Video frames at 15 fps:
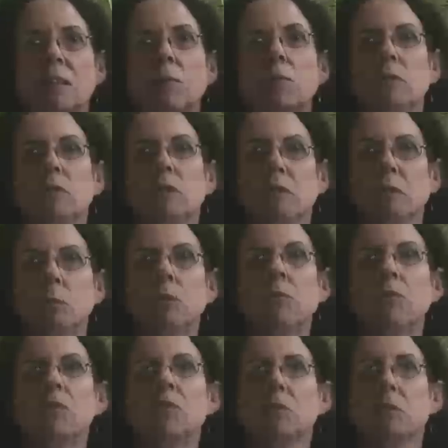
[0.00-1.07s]
He was an
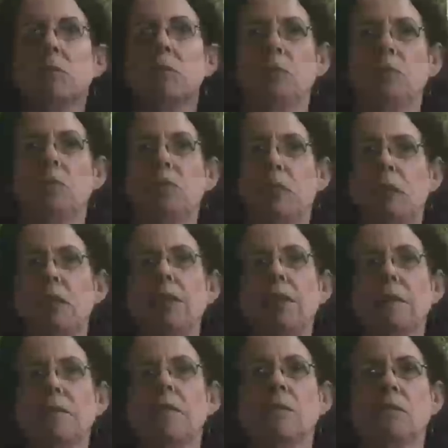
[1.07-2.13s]
experiencer who was sort of getting
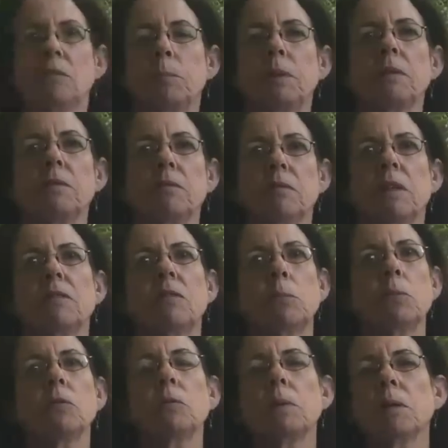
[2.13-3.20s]
out there a bit, having
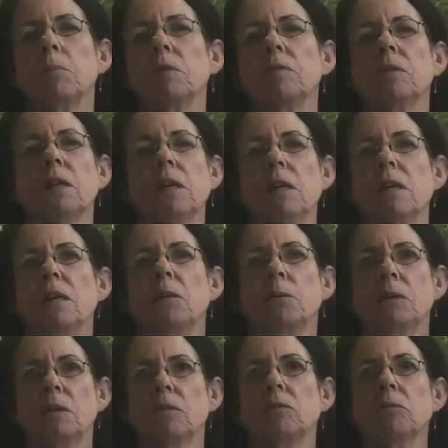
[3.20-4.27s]
books published.
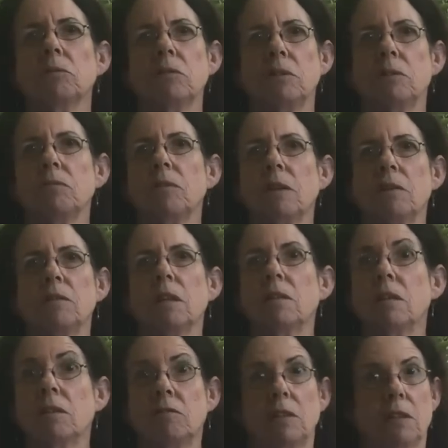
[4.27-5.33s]
When I saw his photo,
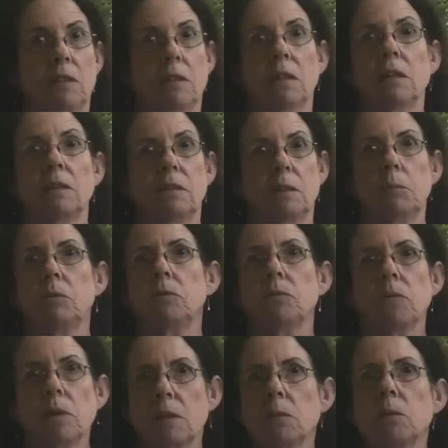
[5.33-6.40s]
I recognised him
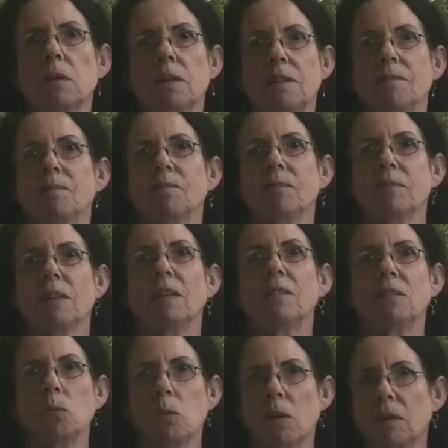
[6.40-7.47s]
straight away
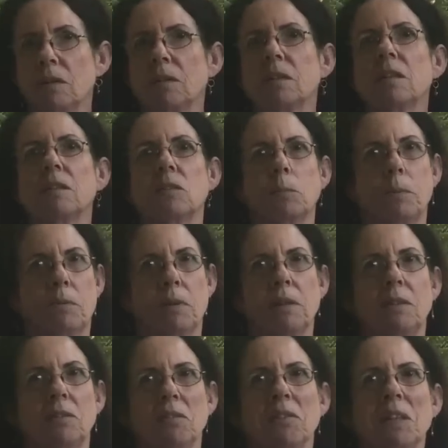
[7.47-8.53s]
as the one that I'd
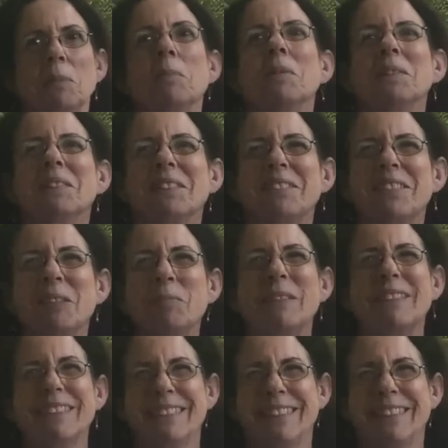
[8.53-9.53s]
operated on up on the ship.